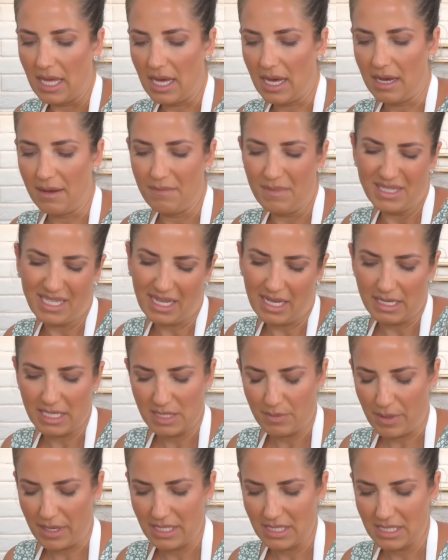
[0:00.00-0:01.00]
um, Italian
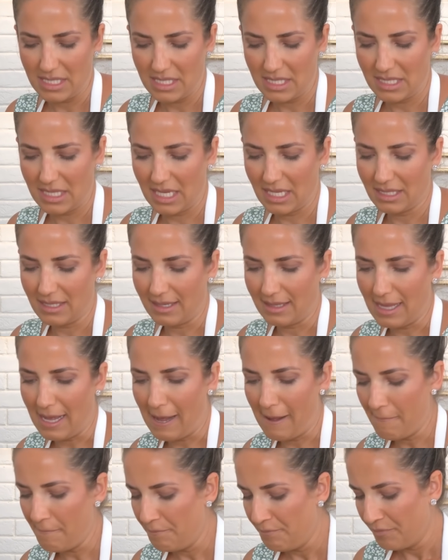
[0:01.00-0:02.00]
spices, things like
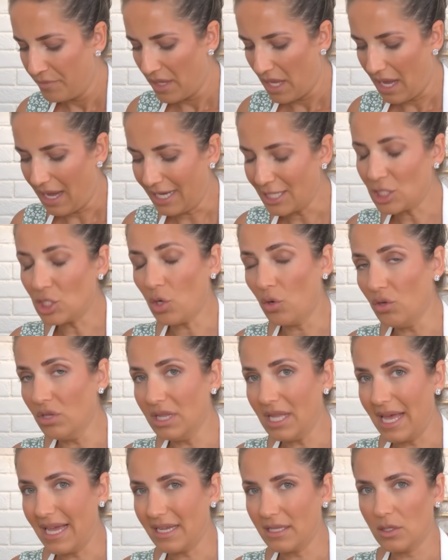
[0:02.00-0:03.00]
that. I don't
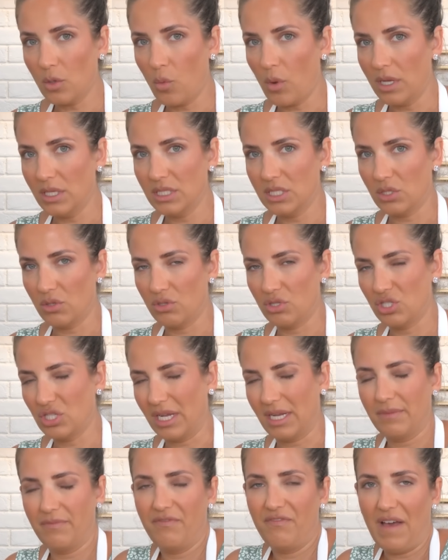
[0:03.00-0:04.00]
like the ones that are
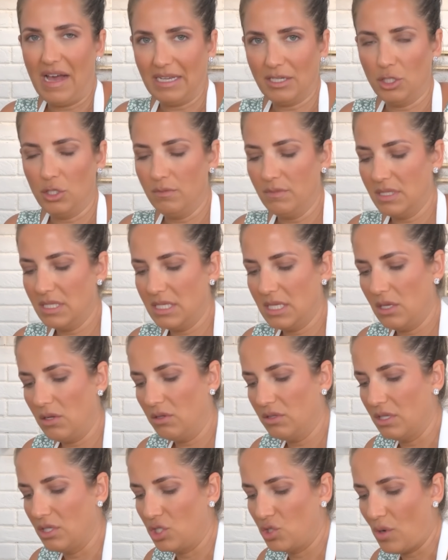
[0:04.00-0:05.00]
like vacuum
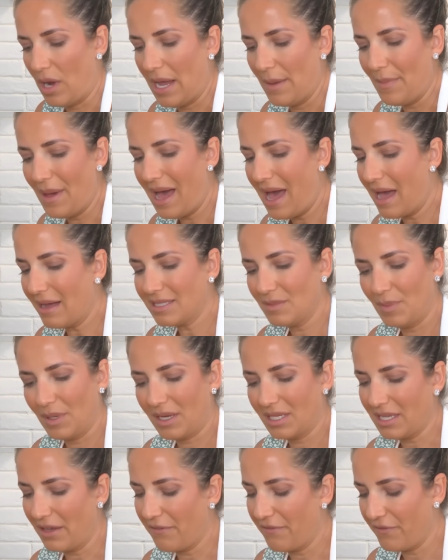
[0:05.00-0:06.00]
sealed and dry packed
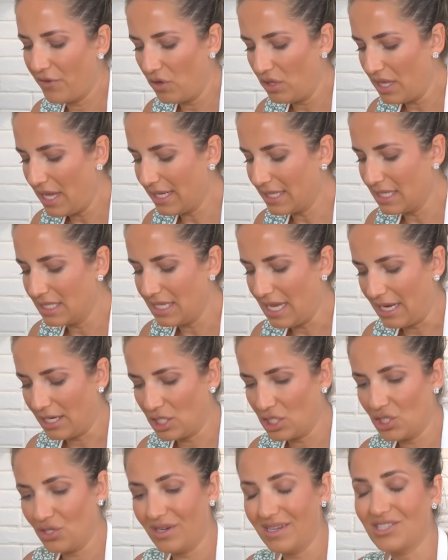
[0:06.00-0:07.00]
because I feel like the
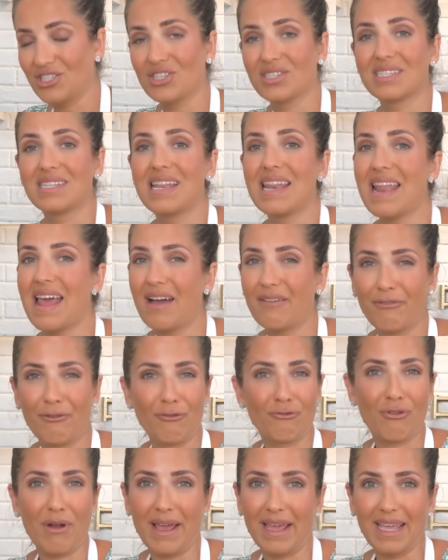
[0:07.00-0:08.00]
texture is just
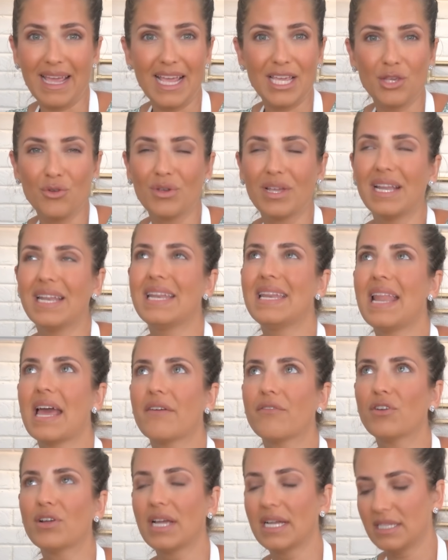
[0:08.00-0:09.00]
never right and you can
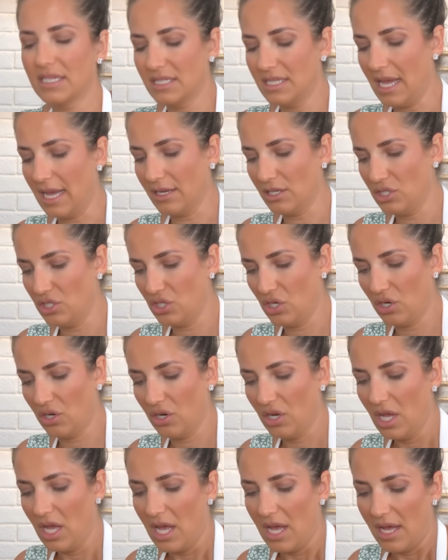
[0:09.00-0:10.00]
never get the
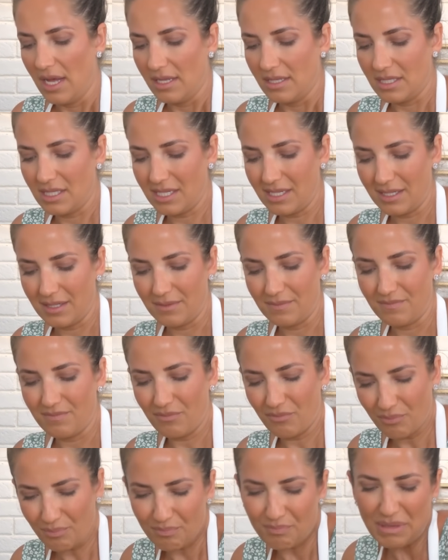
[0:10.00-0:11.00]
texture to
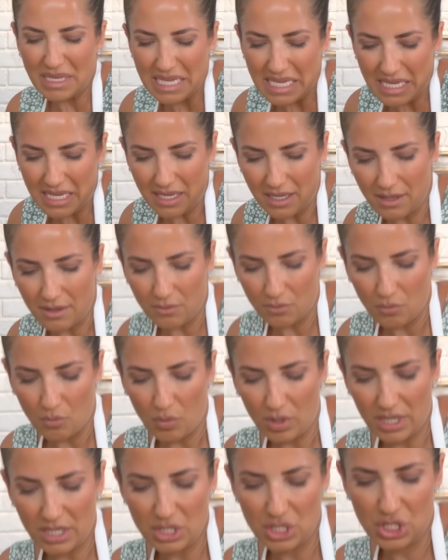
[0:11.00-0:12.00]
be what it